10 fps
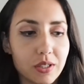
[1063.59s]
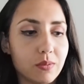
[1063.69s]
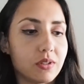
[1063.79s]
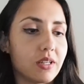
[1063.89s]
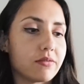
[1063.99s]
I
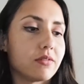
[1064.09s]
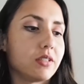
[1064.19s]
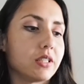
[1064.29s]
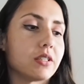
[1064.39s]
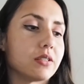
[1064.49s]
will
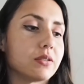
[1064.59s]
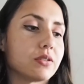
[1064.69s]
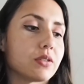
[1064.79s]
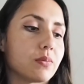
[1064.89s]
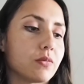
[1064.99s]
definitely go
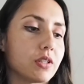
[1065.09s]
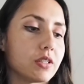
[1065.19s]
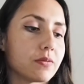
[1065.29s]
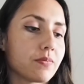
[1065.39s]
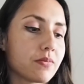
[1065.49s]
somewhere.